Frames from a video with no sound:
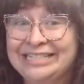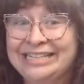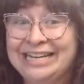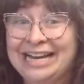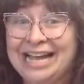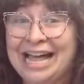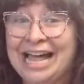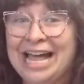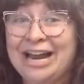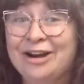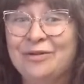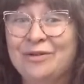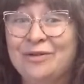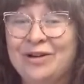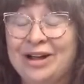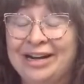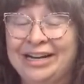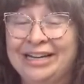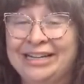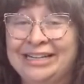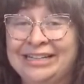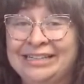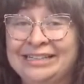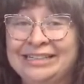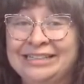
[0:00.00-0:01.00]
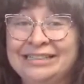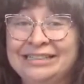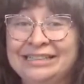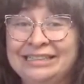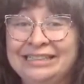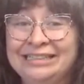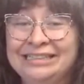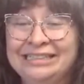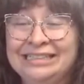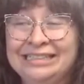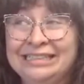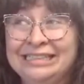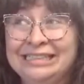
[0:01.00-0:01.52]
I don't want to
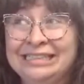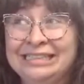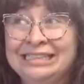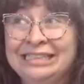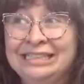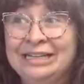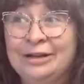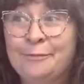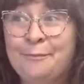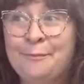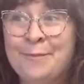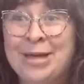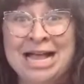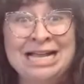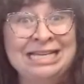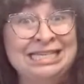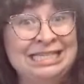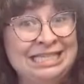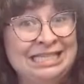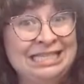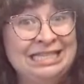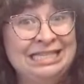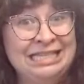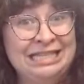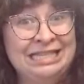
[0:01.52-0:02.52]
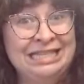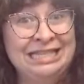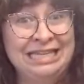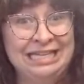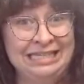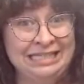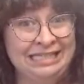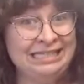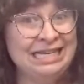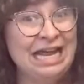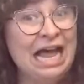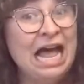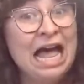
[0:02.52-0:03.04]
mess
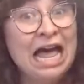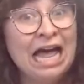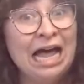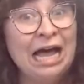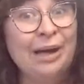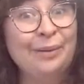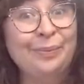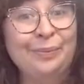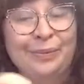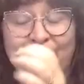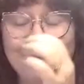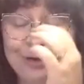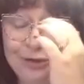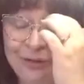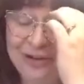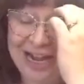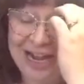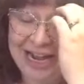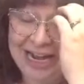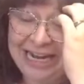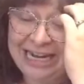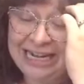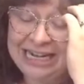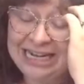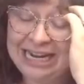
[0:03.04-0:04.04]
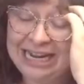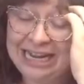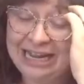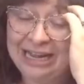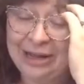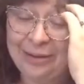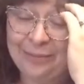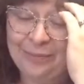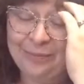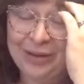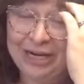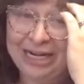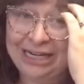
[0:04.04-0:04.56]
this up, right?
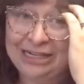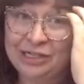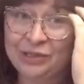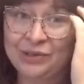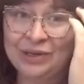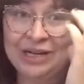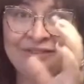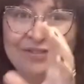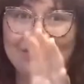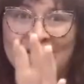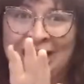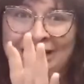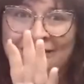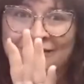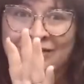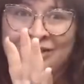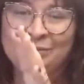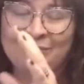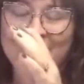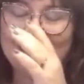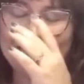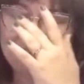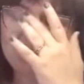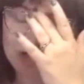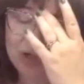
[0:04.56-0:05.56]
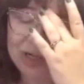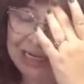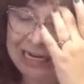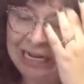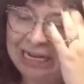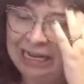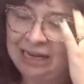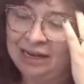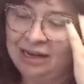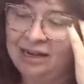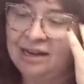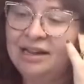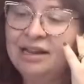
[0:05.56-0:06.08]
But I do have kind of some
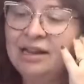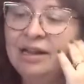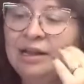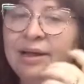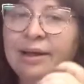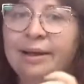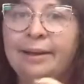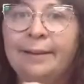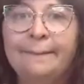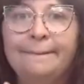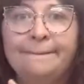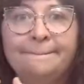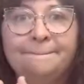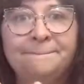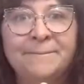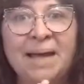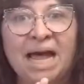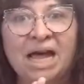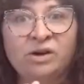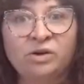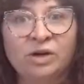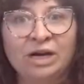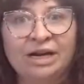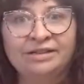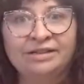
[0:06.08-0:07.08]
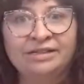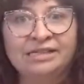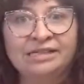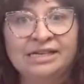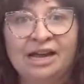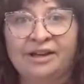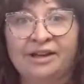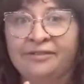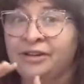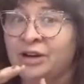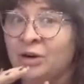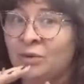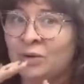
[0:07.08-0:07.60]
intricate background
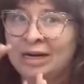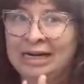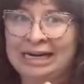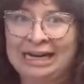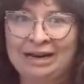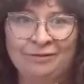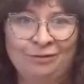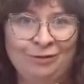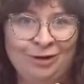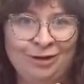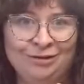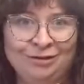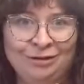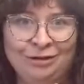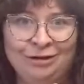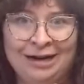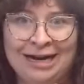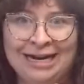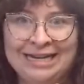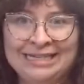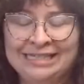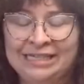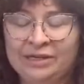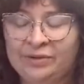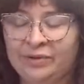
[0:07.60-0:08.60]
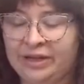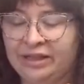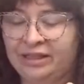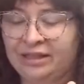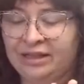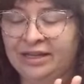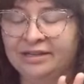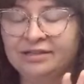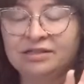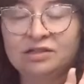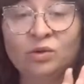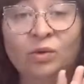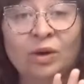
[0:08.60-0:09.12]
stuff and I want to get real crazy with
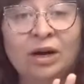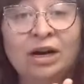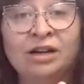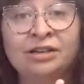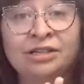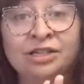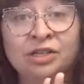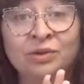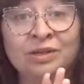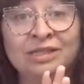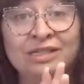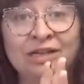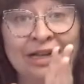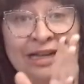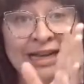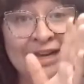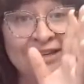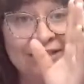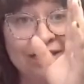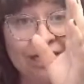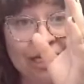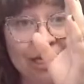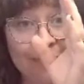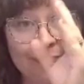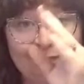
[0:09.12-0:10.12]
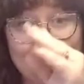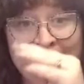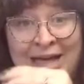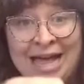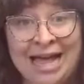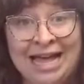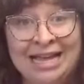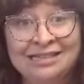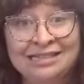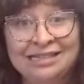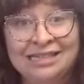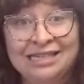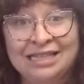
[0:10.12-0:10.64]
it. So what I'll do is I'll actually
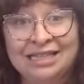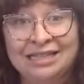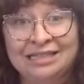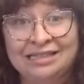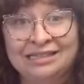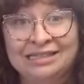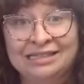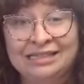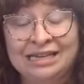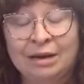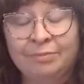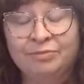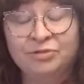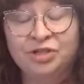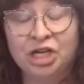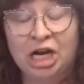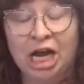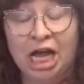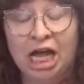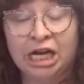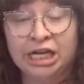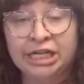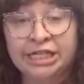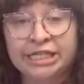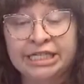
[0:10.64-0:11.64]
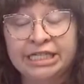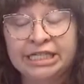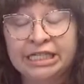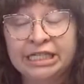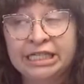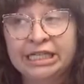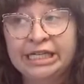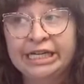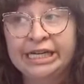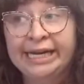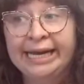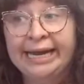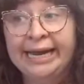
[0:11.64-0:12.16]
mask the subject
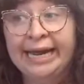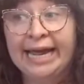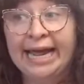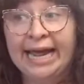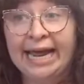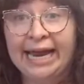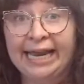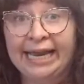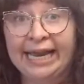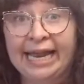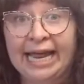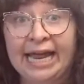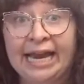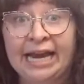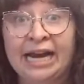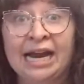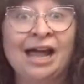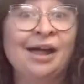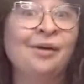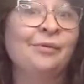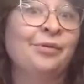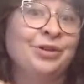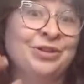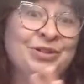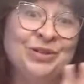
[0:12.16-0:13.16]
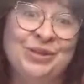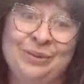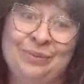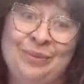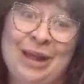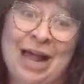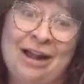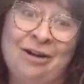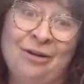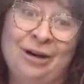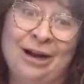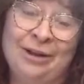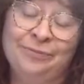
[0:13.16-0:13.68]
and then I will do the
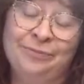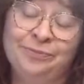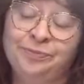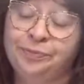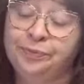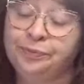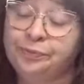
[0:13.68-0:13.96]
background.